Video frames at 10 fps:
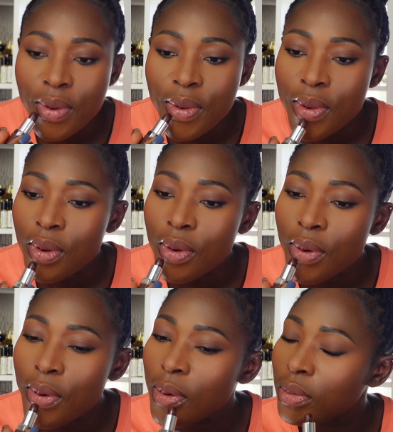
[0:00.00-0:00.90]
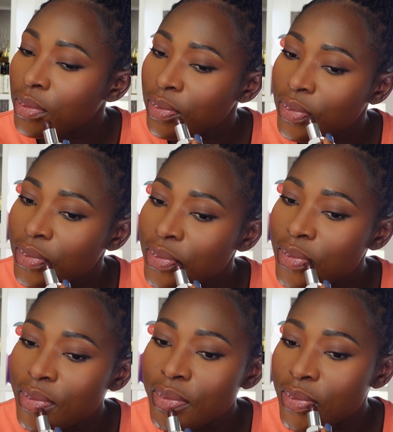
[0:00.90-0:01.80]

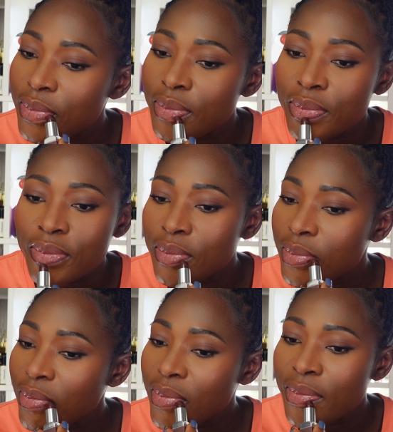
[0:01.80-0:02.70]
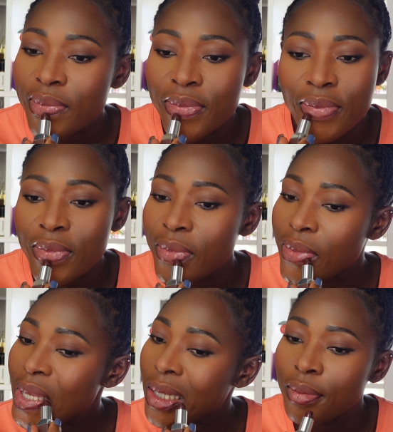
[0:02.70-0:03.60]

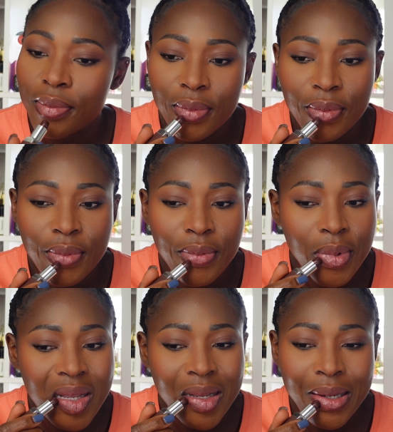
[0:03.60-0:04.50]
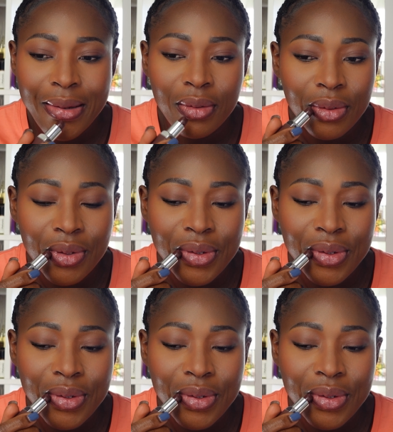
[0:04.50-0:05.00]
[no speech]